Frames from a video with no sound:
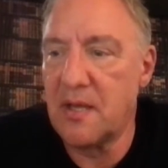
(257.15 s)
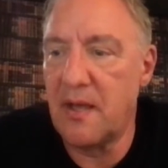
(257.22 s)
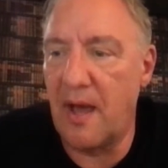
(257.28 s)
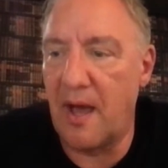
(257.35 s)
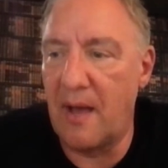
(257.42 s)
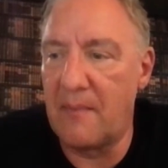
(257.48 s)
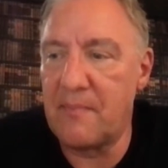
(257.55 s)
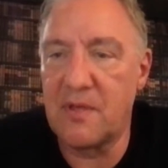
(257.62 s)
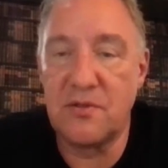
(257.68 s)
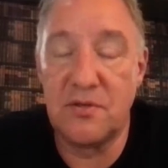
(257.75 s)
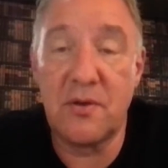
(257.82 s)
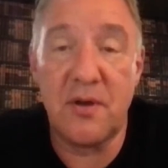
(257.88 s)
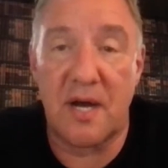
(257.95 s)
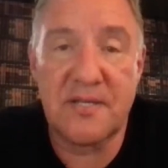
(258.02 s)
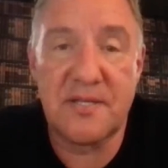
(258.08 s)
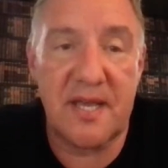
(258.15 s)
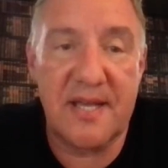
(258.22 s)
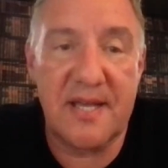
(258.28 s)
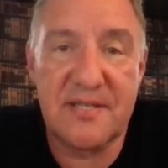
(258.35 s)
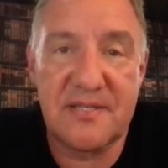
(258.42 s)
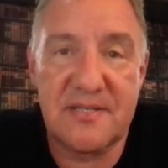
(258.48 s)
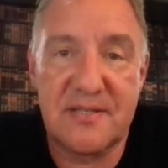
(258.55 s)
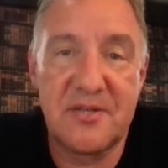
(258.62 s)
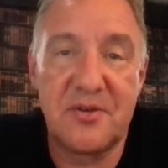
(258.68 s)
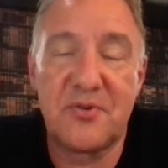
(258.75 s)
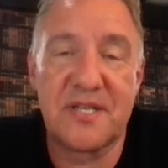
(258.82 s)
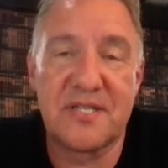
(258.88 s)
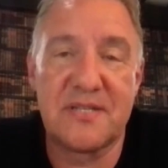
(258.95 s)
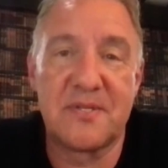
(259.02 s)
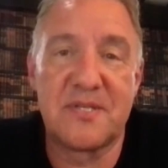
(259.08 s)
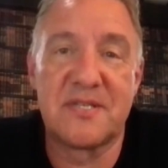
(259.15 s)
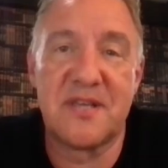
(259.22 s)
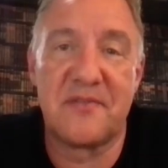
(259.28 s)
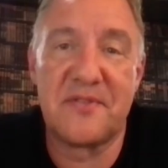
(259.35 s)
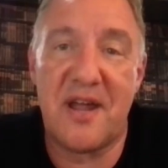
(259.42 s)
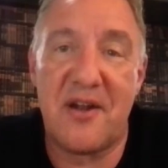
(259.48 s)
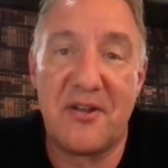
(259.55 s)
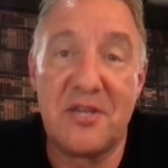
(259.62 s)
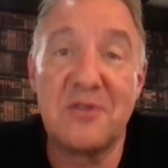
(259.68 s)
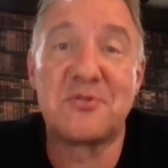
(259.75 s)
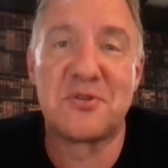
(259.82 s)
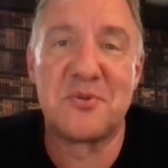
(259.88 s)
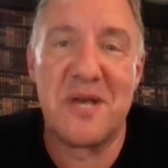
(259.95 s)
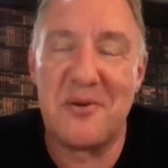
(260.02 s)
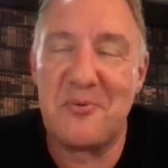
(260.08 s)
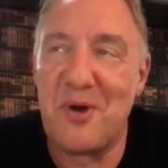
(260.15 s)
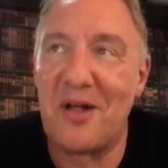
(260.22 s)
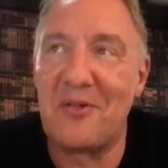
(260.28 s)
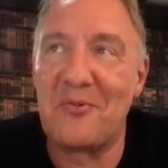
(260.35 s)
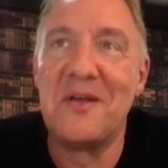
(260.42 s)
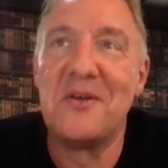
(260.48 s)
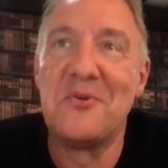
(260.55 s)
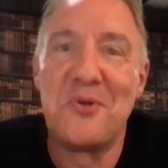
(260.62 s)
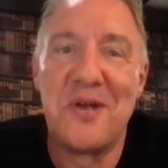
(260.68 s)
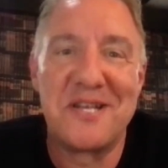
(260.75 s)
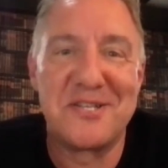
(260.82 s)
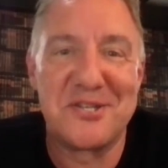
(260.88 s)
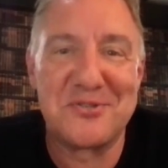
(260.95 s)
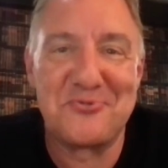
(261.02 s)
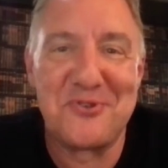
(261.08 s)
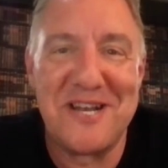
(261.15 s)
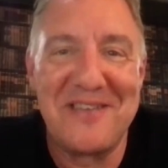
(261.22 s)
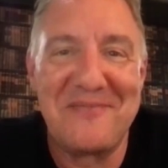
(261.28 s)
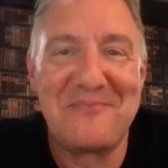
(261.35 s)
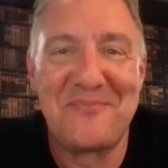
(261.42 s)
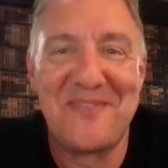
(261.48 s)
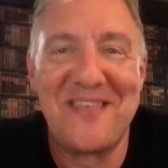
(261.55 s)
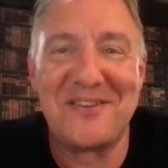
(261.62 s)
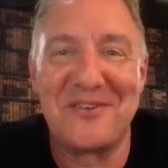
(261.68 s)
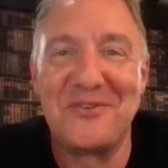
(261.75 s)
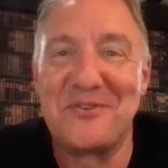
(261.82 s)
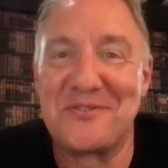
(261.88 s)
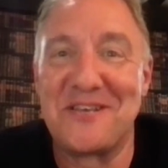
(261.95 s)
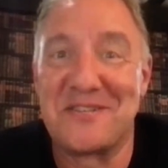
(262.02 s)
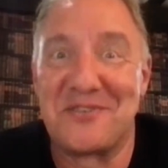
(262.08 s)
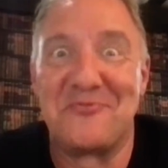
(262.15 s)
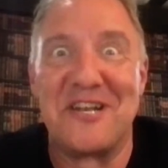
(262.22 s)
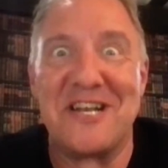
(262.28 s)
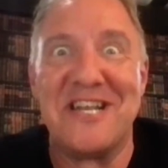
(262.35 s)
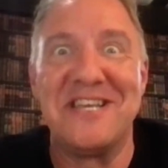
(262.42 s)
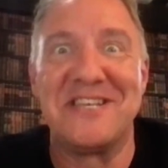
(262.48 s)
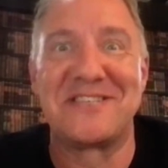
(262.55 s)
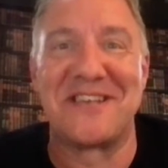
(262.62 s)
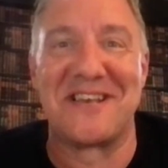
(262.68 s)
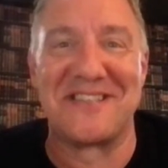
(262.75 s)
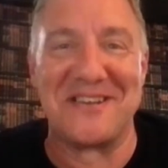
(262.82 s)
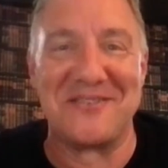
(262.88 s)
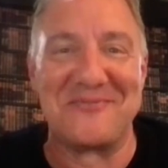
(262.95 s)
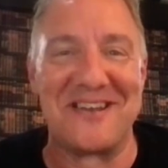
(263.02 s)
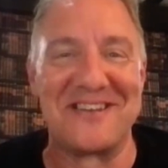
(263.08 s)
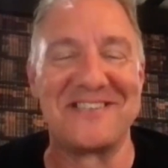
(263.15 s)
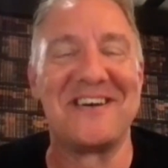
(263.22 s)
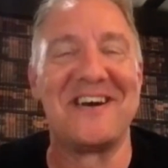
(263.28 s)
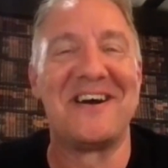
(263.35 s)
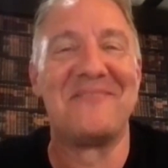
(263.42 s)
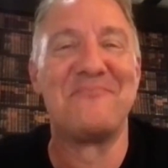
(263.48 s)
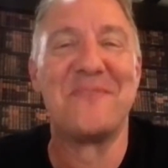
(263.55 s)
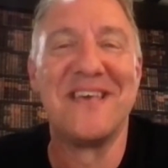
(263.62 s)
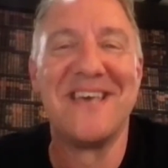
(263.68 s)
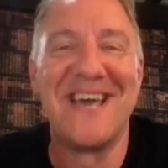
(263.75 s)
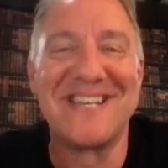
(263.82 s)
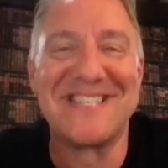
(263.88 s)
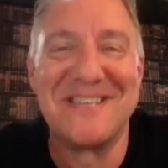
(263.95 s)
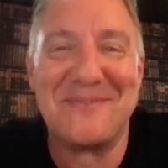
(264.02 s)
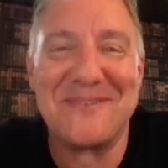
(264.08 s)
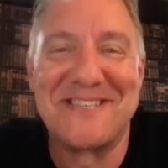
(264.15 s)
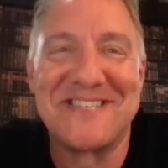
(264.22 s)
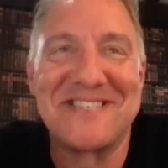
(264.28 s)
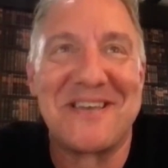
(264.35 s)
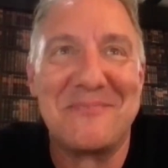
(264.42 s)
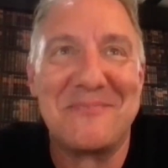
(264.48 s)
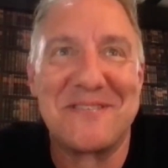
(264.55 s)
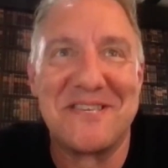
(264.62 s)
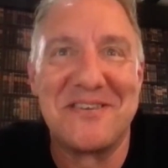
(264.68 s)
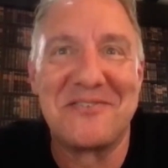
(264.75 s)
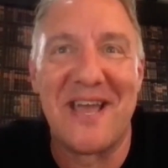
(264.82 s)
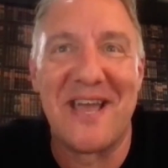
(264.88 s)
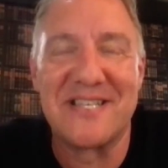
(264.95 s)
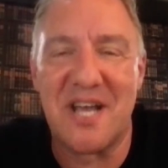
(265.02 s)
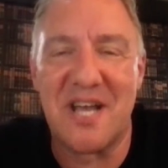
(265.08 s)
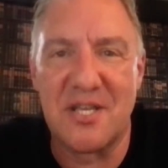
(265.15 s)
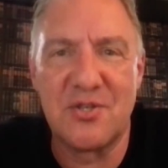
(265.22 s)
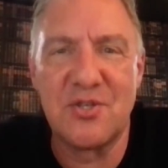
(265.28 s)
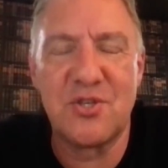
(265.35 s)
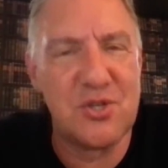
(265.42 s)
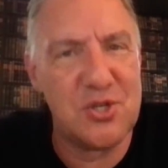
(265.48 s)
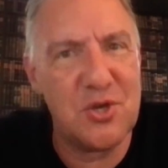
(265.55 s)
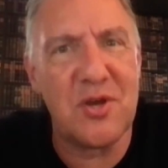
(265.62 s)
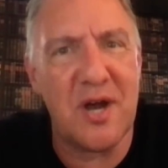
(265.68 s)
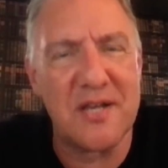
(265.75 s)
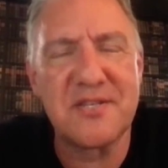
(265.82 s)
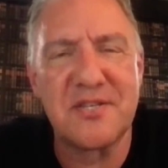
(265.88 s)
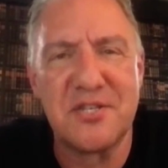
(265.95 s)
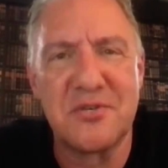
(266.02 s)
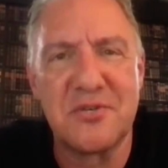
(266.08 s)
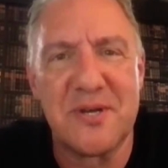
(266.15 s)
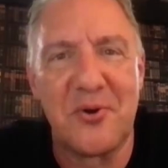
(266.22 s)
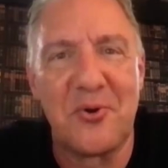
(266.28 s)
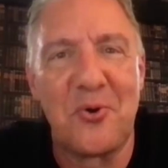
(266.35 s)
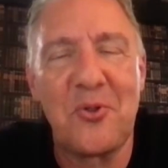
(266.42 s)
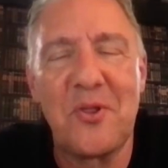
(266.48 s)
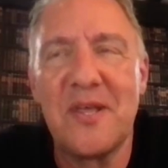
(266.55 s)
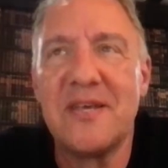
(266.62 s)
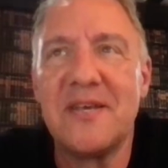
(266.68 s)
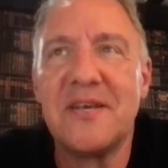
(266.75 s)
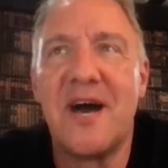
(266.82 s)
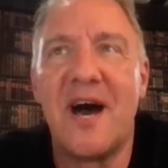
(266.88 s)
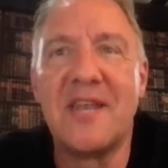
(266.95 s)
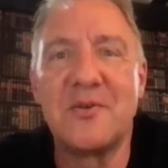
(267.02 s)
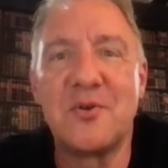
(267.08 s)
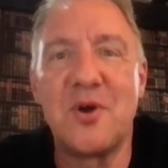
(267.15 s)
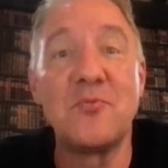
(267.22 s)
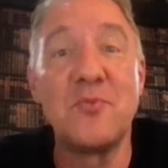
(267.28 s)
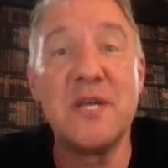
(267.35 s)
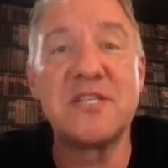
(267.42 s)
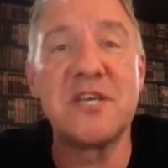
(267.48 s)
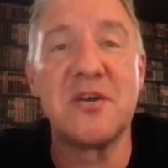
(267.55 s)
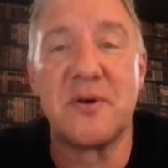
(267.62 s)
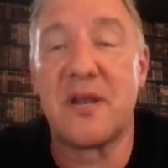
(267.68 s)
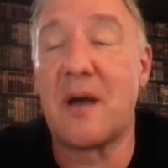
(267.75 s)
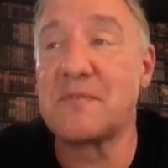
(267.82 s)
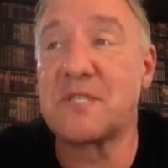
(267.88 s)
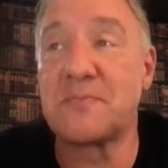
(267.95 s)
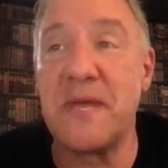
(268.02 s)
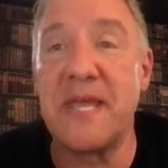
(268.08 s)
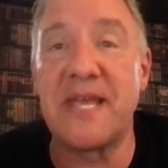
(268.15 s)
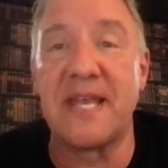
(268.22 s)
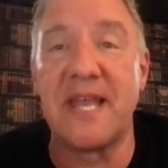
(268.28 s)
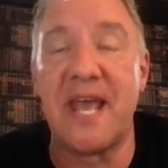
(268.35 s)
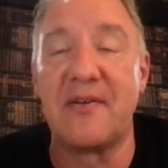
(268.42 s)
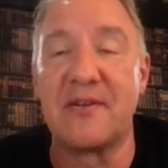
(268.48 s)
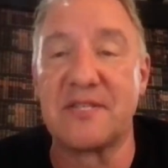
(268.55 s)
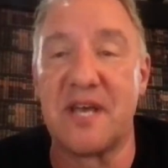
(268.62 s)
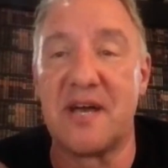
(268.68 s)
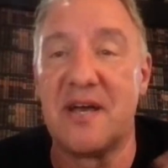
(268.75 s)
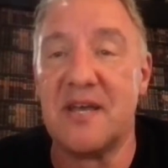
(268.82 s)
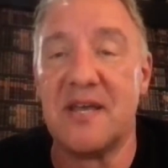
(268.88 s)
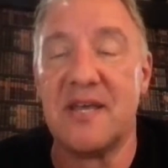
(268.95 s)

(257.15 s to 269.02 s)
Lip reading: You guys, I guess your exhibitors over there are used to it. Well, it doesn't really, there's a release, I think, when exhibitors come to the UK. It's like, you guys can do it all. And we do. And I'm speaking here as a